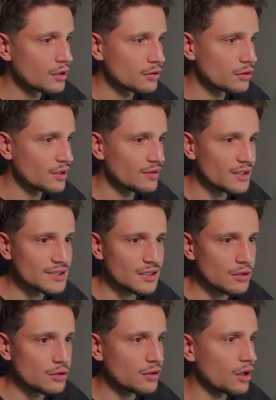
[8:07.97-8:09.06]
Look at this.
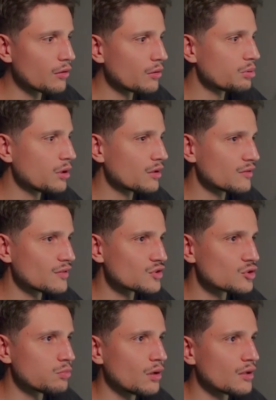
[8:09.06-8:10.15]
Look how important this
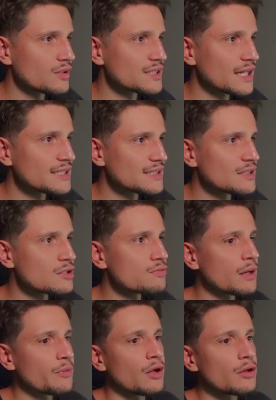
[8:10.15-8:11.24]
support is, guys. This is
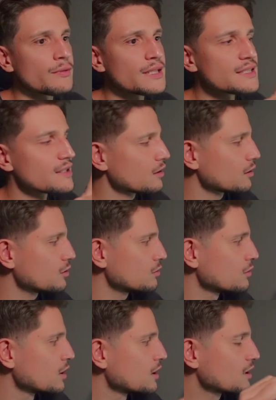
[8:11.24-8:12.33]
why I'm always telling
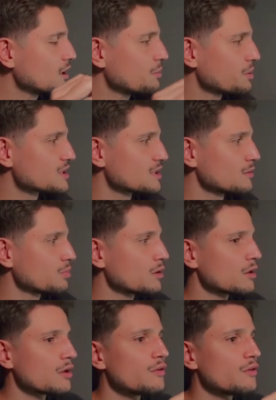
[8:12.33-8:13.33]
you, keep it simple.